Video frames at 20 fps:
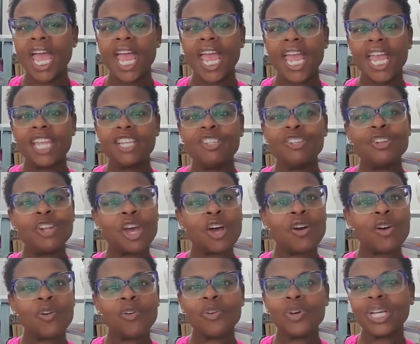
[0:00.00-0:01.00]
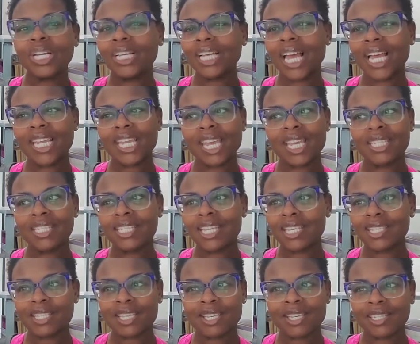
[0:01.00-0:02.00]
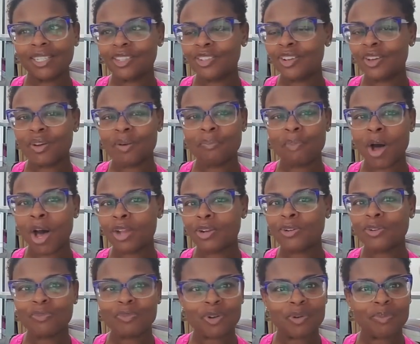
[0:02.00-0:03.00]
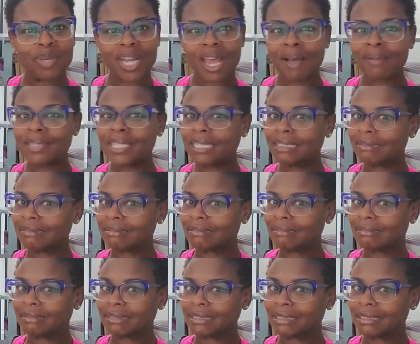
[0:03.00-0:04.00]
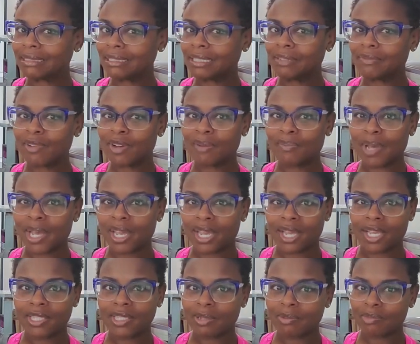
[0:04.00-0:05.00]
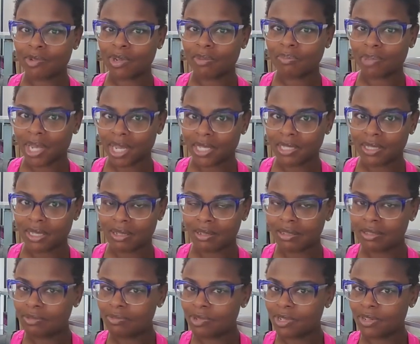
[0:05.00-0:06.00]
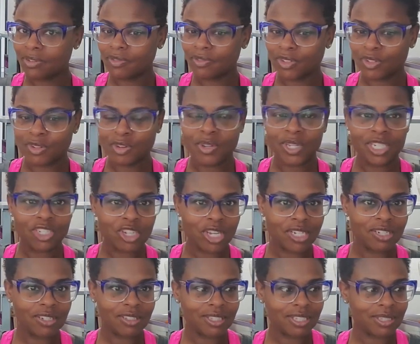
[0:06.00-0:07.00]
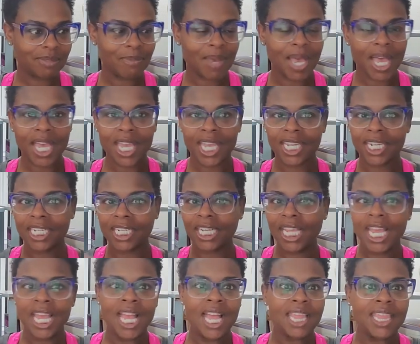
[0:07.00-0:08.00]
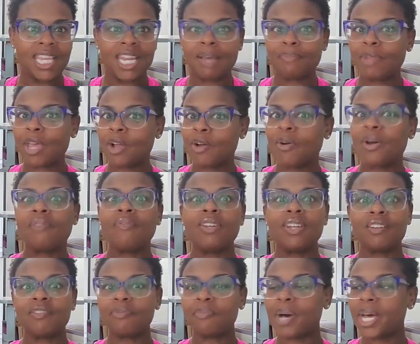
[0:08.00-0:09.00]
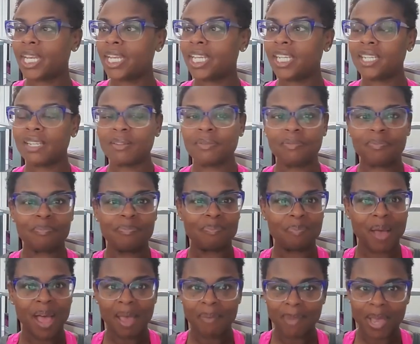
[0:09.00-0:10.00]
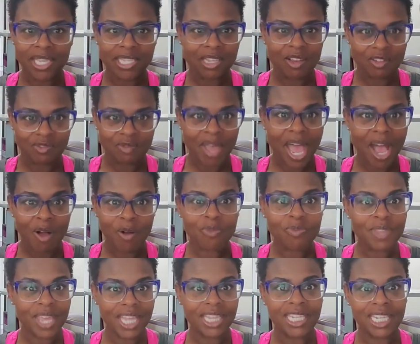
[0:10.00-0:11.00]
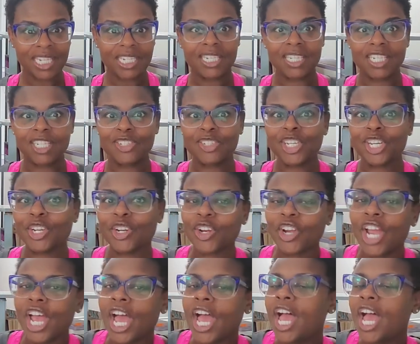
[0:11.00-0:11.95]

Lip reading: And, I guess as a modern woman, I was like, oh, I can't have all my eggs in one basket. Cause what if, he changes his mind and then I'm not going to have enough money to buy myself out at the end of this year.